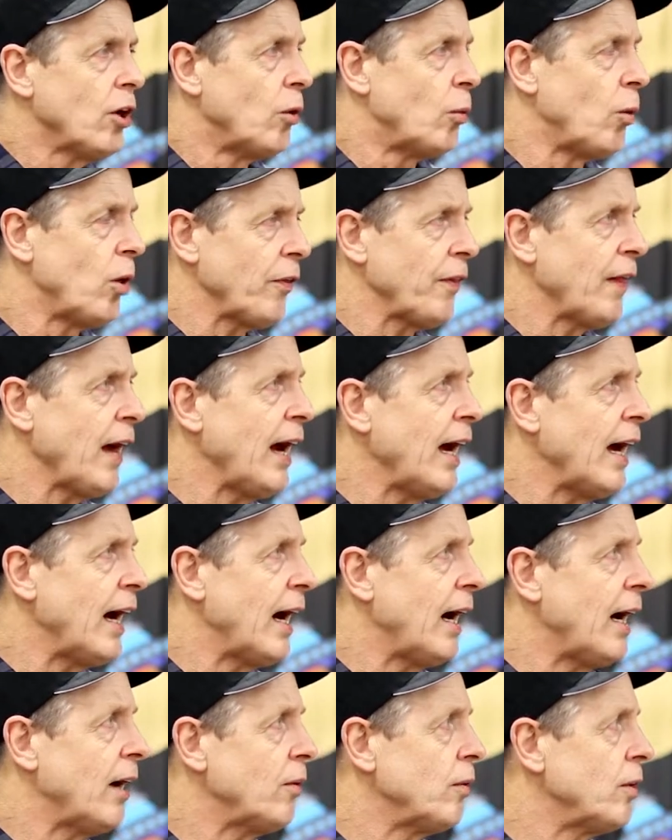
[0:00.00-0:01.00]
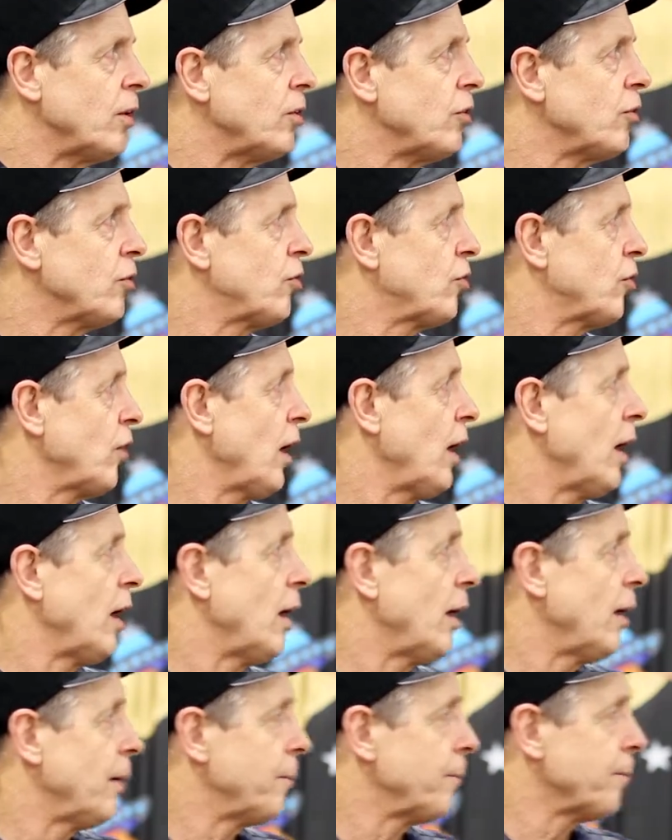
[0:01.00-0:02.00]
what they are is
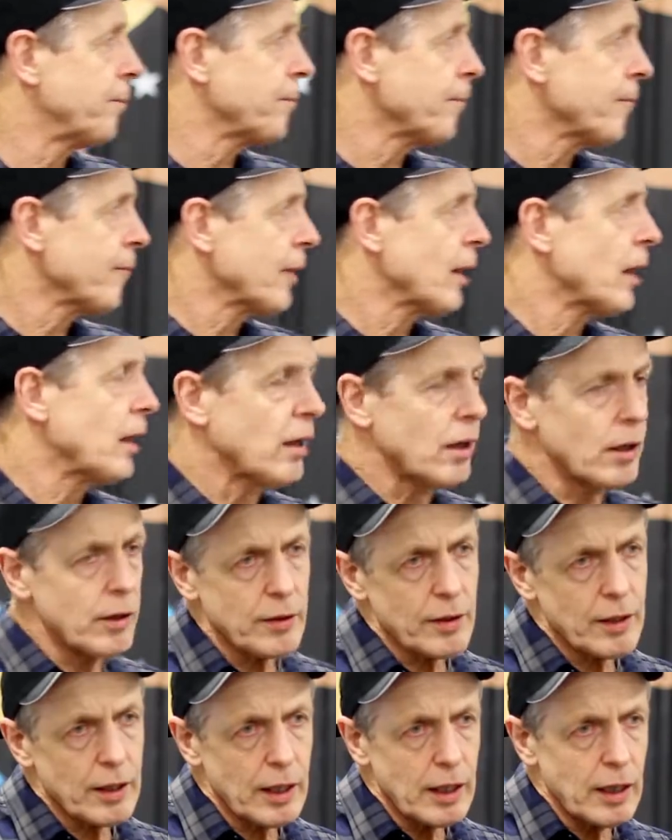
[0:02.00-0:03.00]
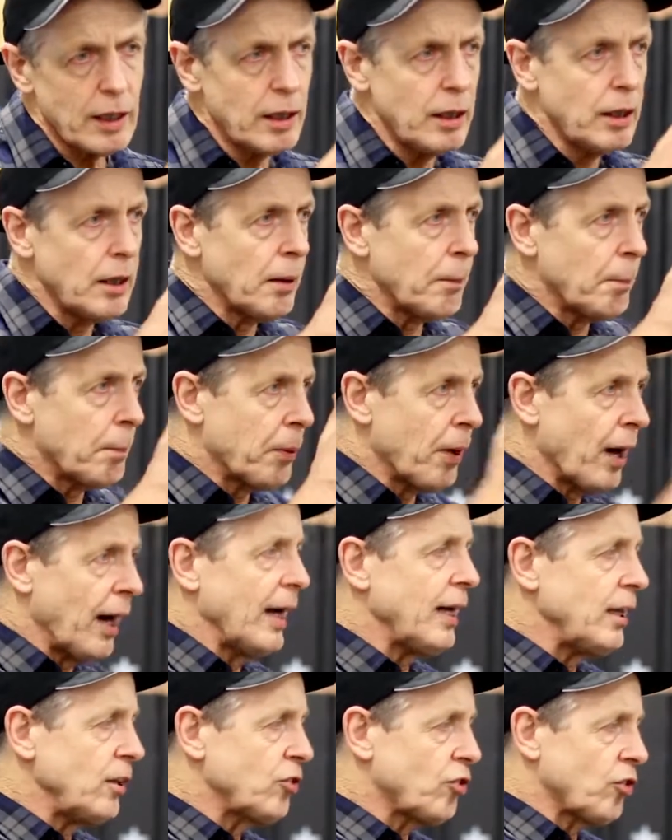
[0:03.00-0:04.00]
the
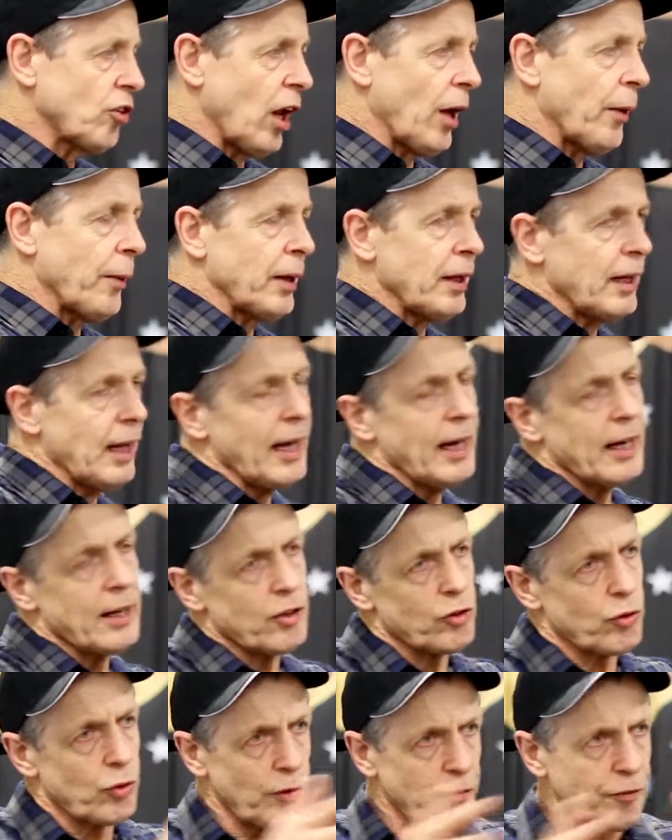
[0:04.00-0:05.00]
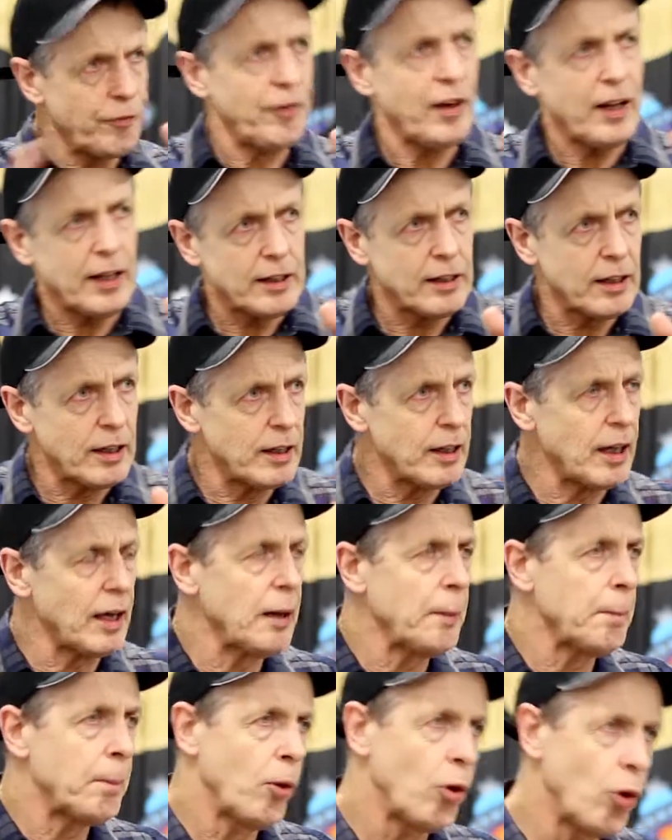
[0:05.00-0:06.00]
brain slowing down is reflected
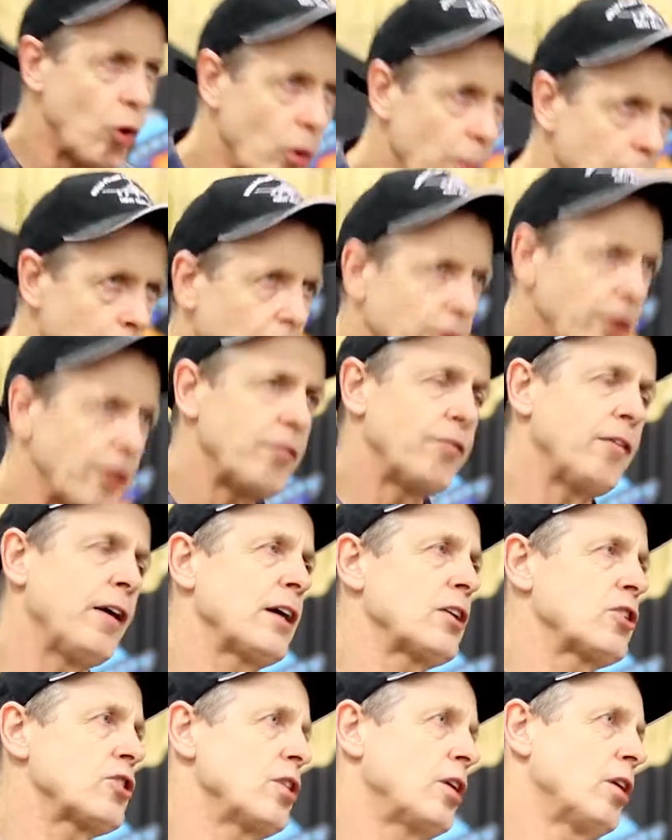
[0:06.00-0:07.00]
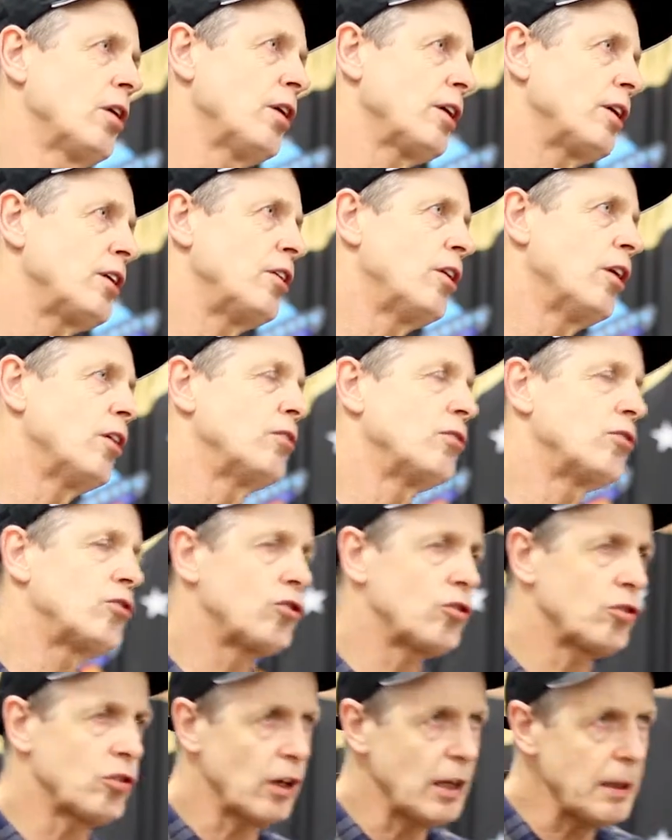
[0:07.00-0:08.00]
in poor body function, like you don't
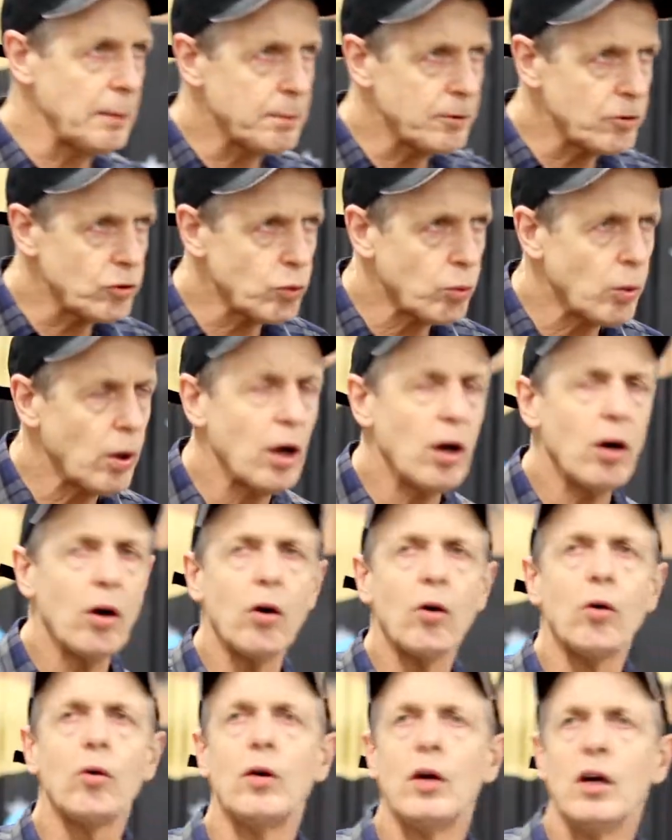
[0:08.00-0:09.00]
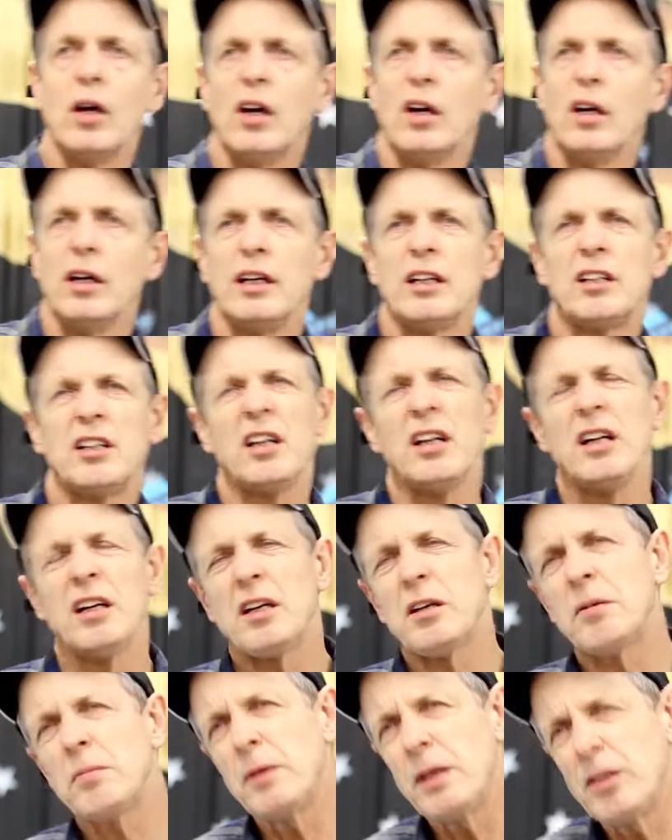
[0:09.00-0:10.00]
sleep as well, you tend
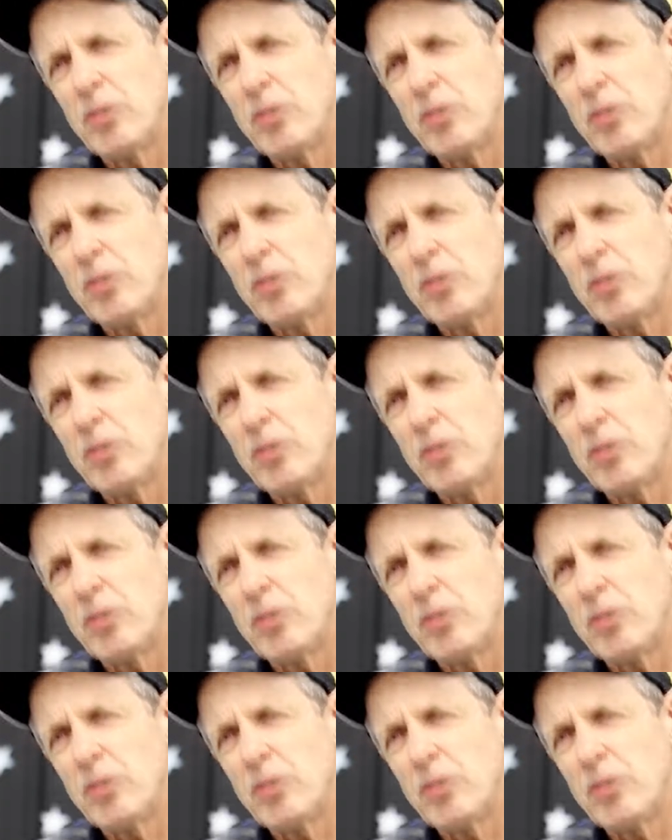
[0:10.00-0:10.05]
to be